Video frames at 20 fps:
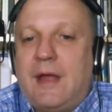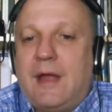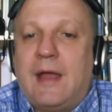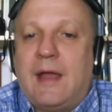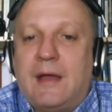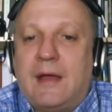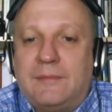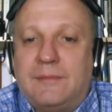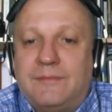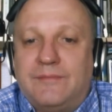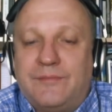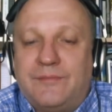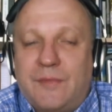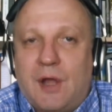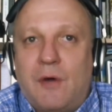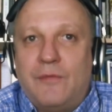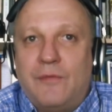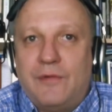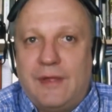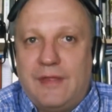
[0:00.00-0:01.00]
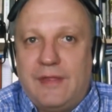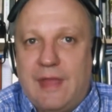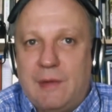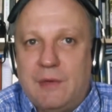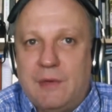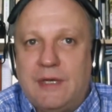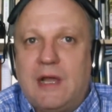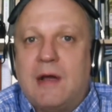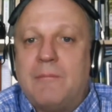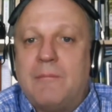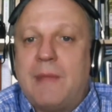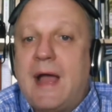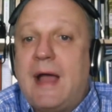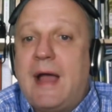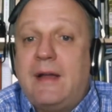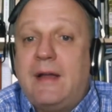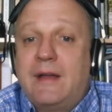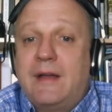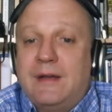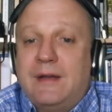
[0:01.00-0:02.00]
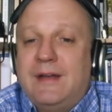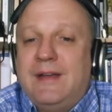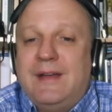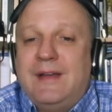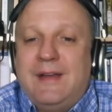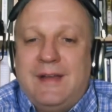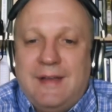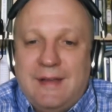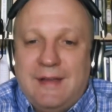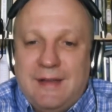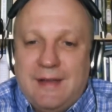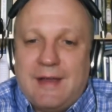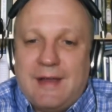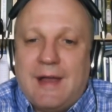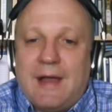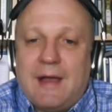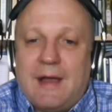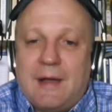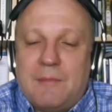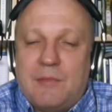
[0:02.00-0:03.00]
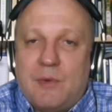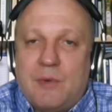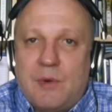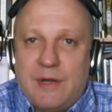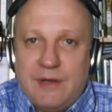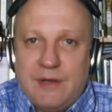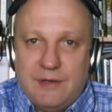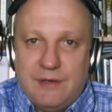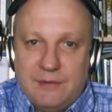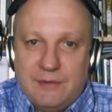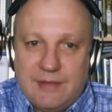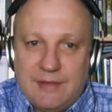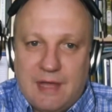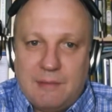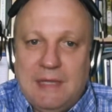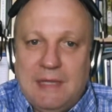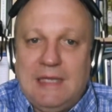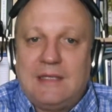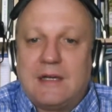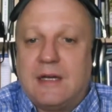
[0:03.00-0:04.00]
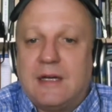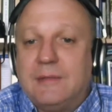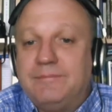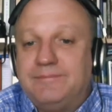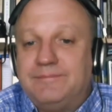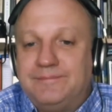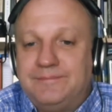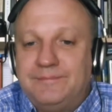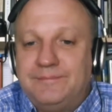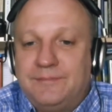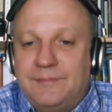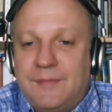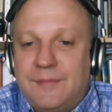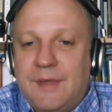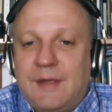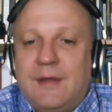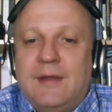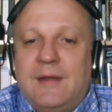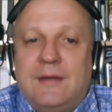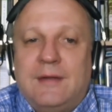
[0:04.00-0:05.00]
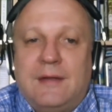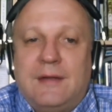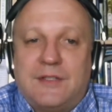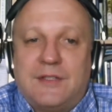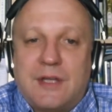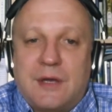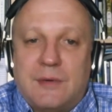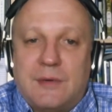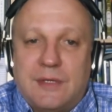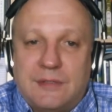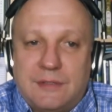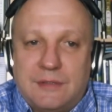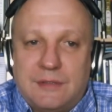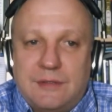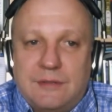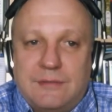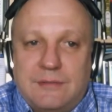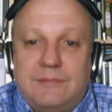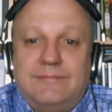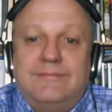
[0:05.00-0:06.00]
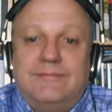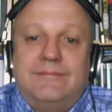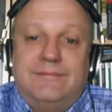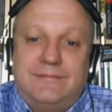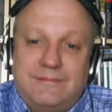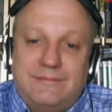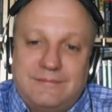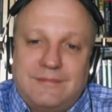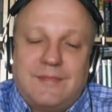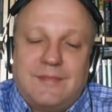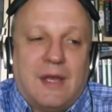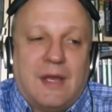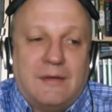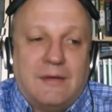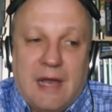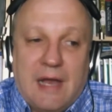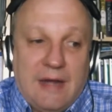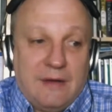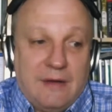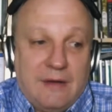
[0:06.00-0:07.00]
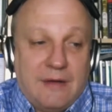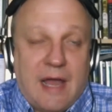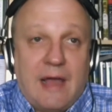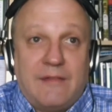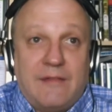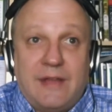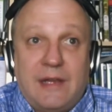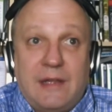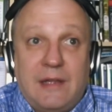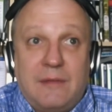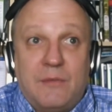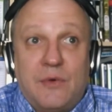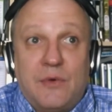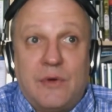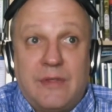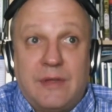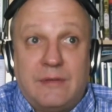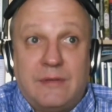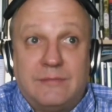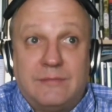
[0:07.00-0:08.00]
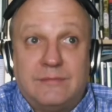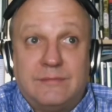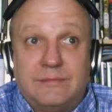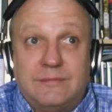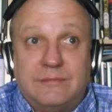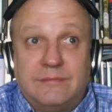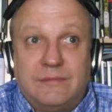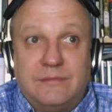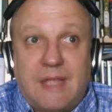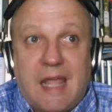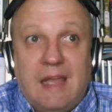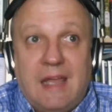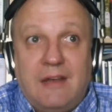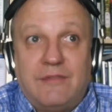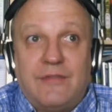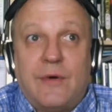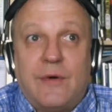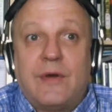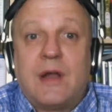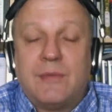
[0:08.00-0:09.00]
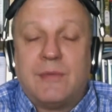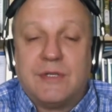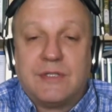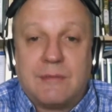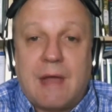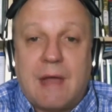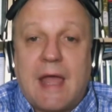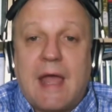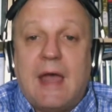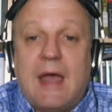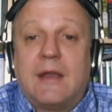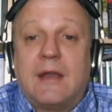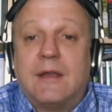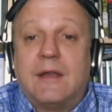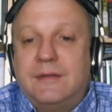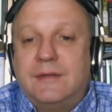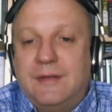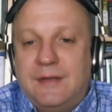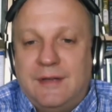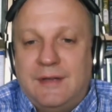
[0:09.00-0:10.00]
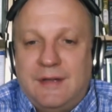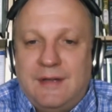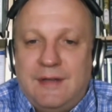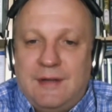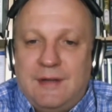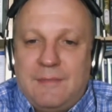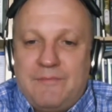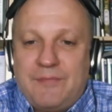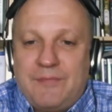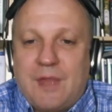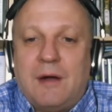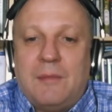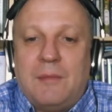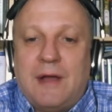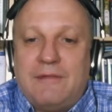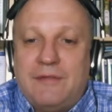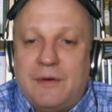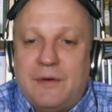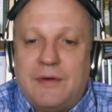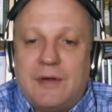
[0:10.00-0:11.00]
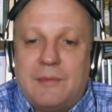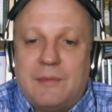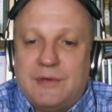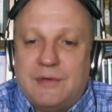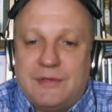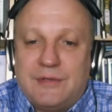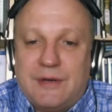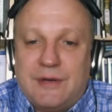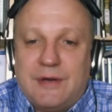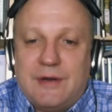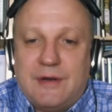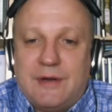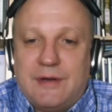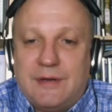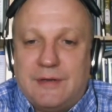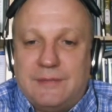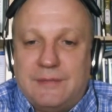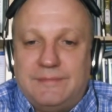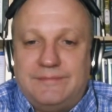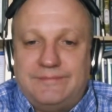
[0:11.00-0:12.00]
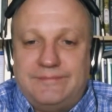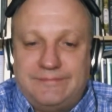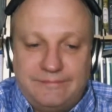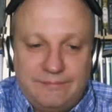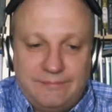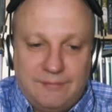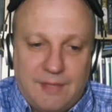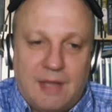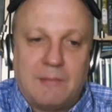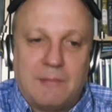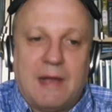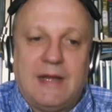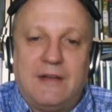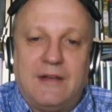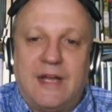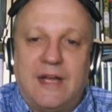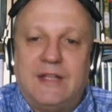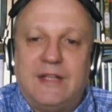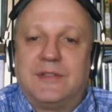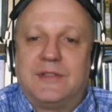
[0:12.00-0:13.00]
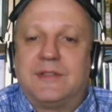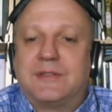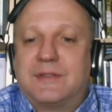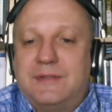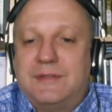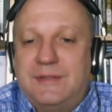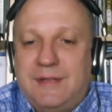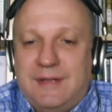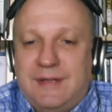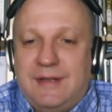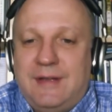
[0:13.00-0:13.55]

and hopefully they would come back. Um, but what do you do in that meantime? And so it's, you know, I don't have any more than eight phone numbers in my head. All my phone numbers are in my devices.